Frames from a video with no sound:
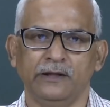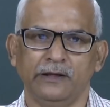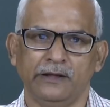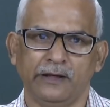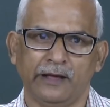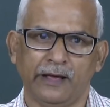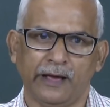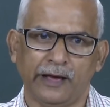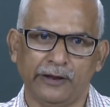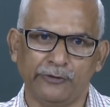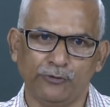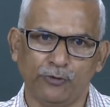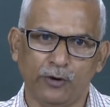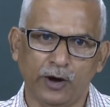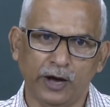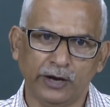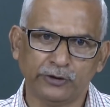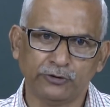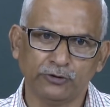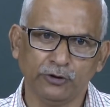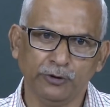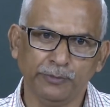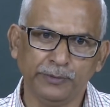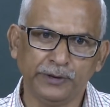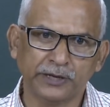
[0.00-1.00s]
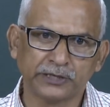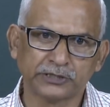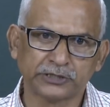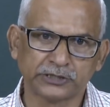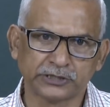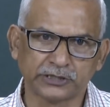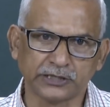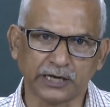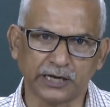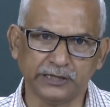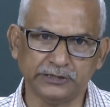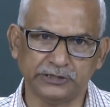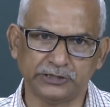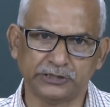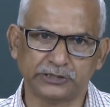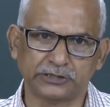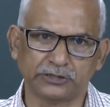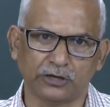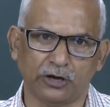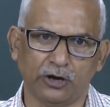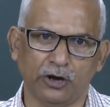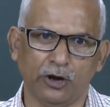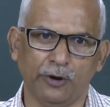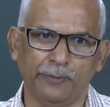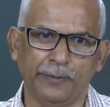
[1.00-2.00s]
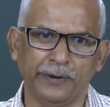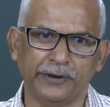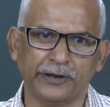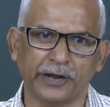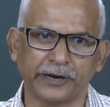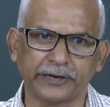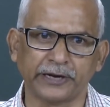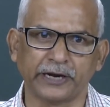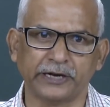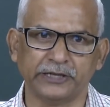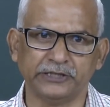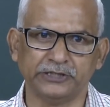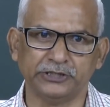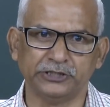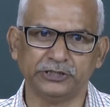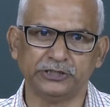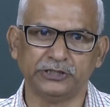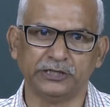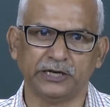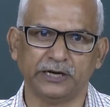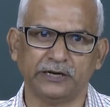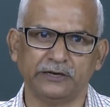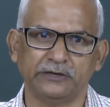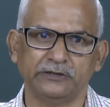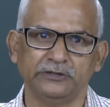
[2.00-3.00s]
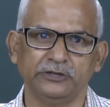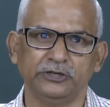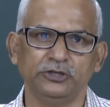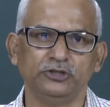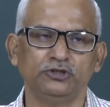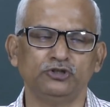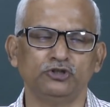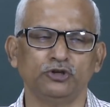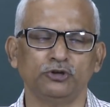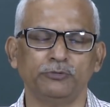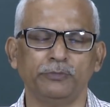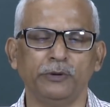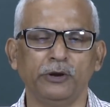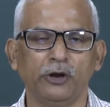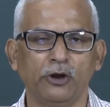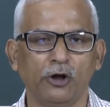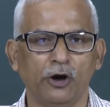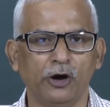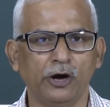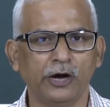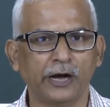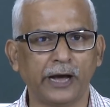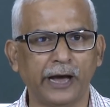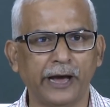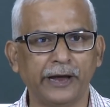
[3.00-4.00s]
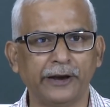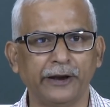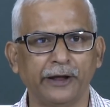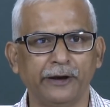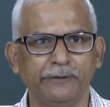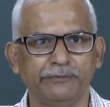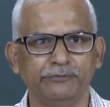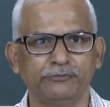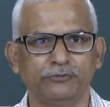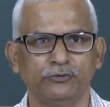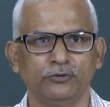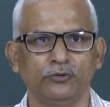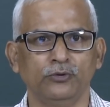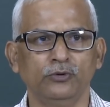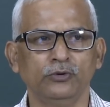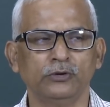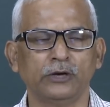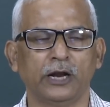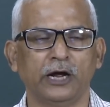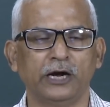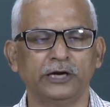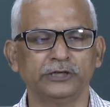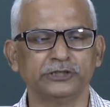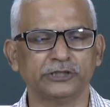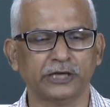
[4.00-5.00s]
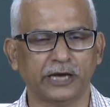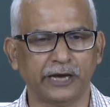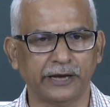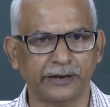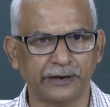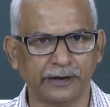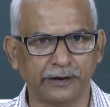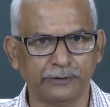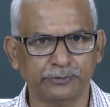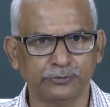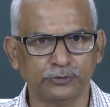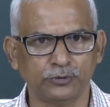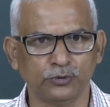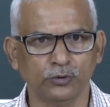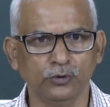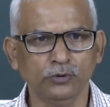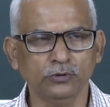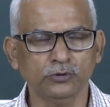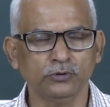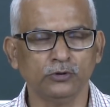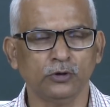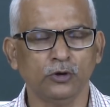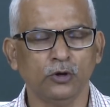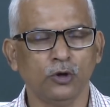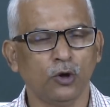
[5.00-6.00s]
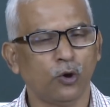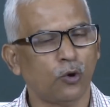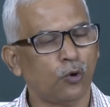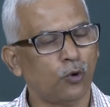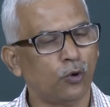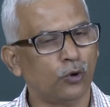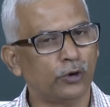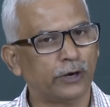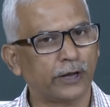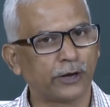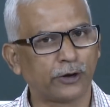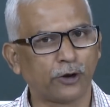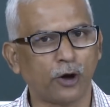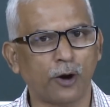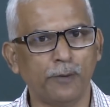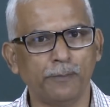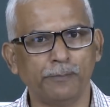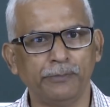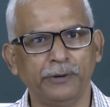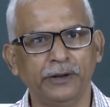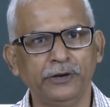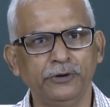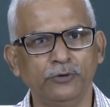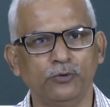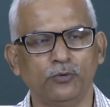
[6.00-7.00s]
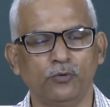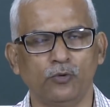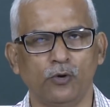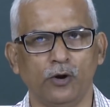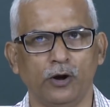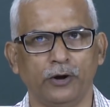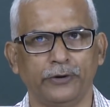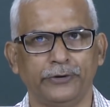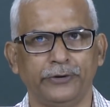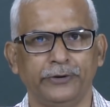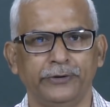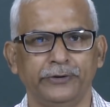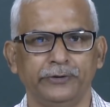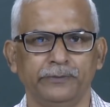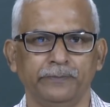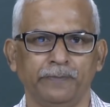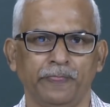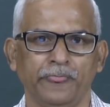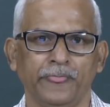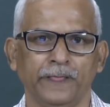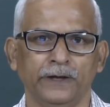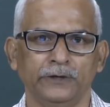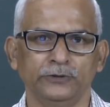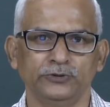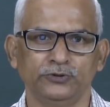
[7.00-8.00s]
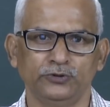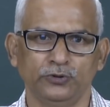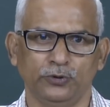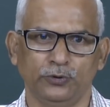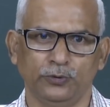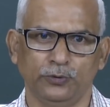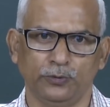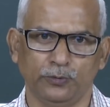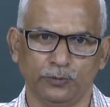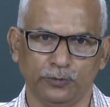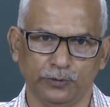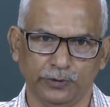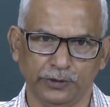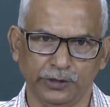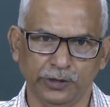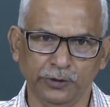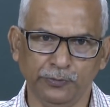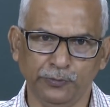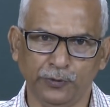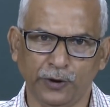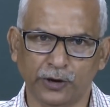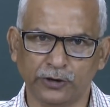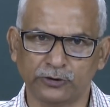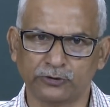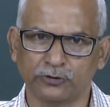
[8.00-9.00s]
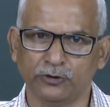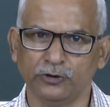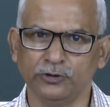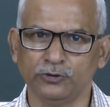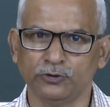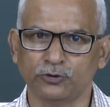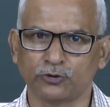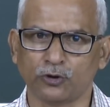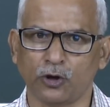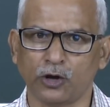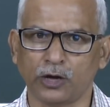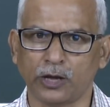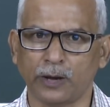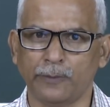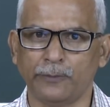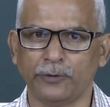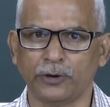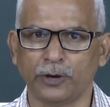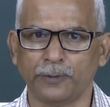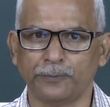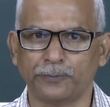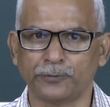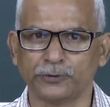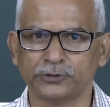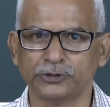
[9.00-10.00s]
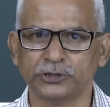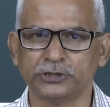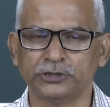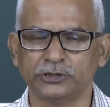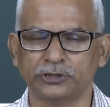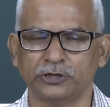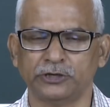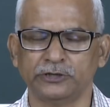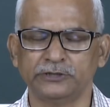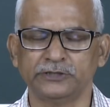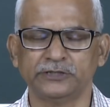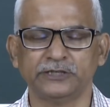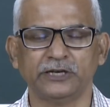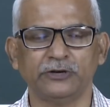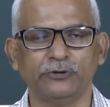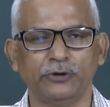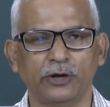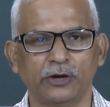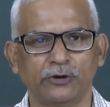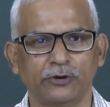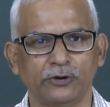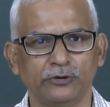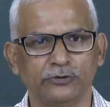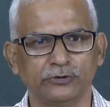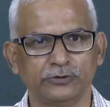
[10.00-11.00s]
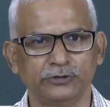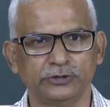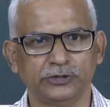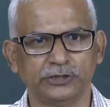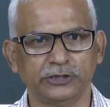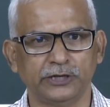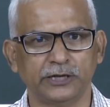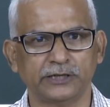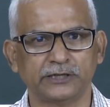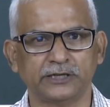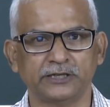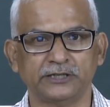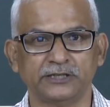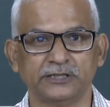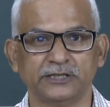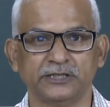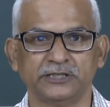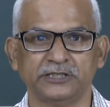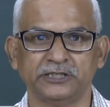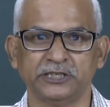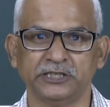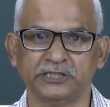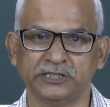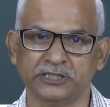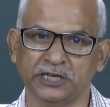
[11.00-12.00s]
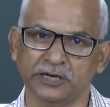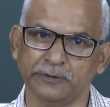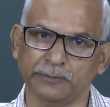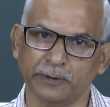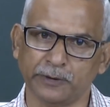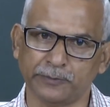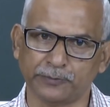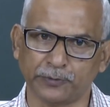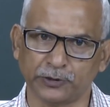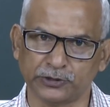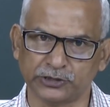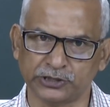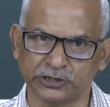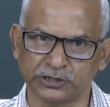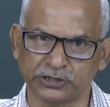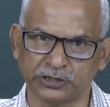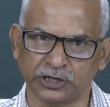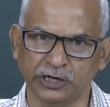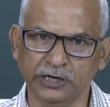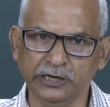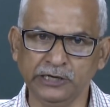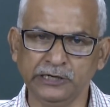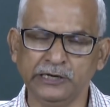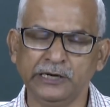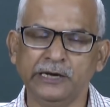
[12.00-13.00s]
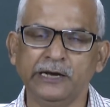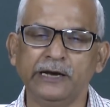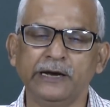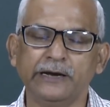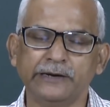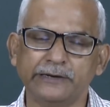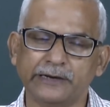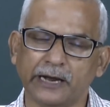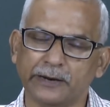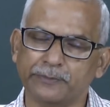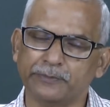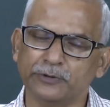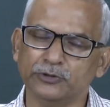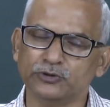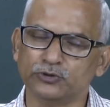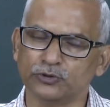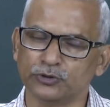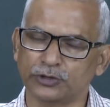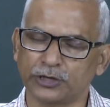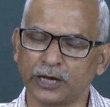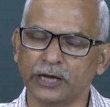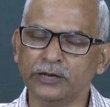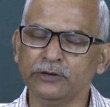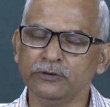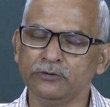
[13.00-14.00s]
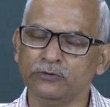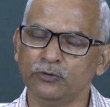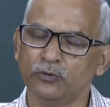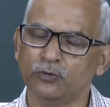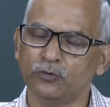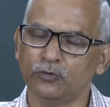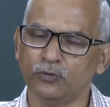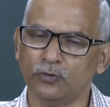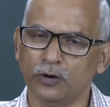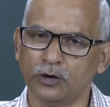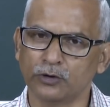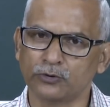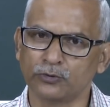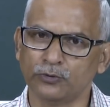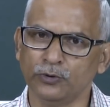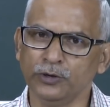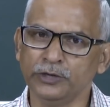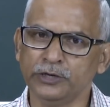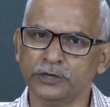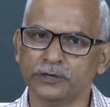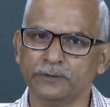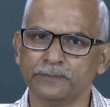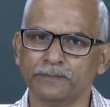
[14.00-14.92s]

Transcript: And what will be the size of a data register? It should be long enough to large enough to hold a complete word. So, if we are going to talk about a processor, say we are going to see that it is a 16-bit processor, that means we can work with